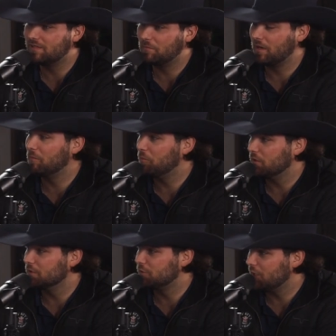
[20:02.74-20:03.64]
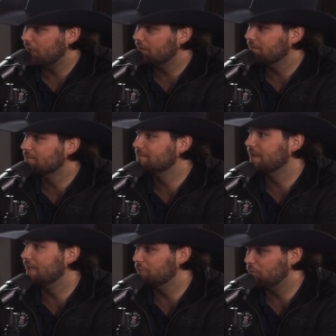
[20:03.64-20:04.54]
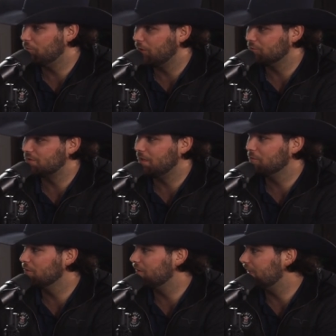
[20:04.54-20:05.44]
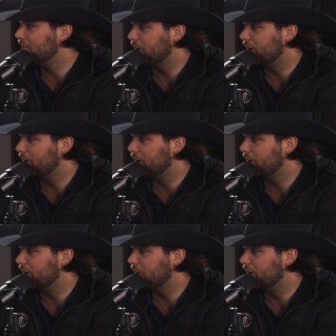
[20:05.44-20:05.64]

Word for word: said, man, I'm going to put a shed and a full-blown steamer at the